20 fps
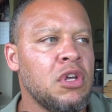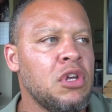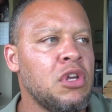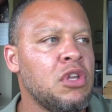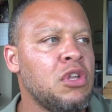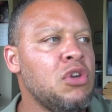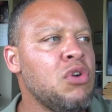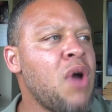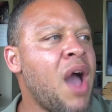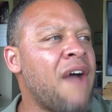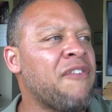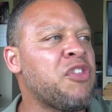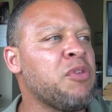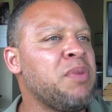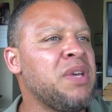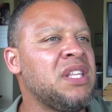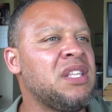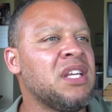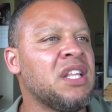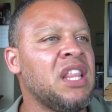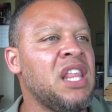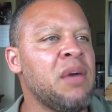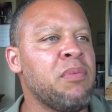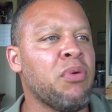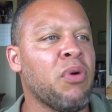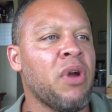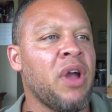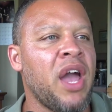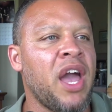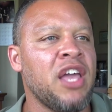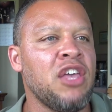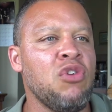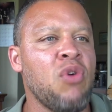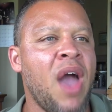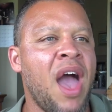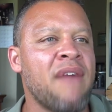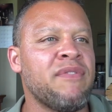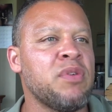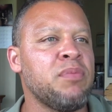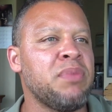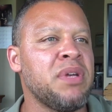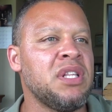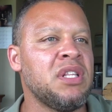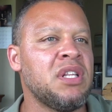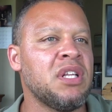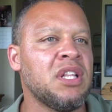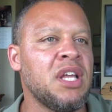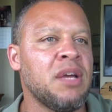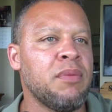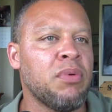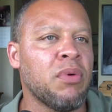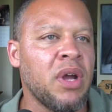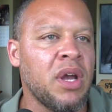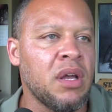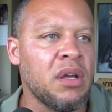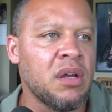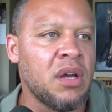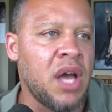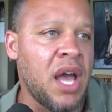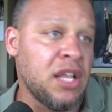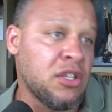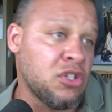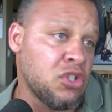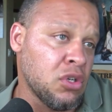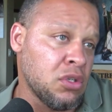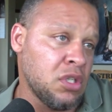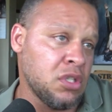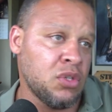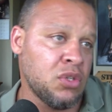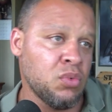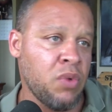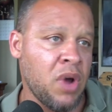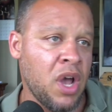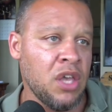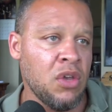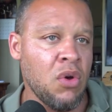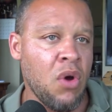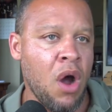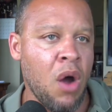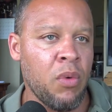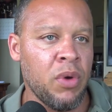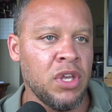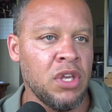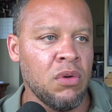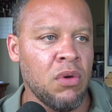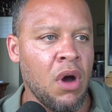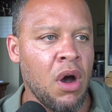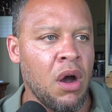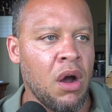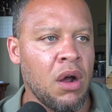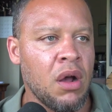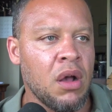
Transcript: You have to be deliberate, and you haven't been deliberate. And so this is where you are where you are.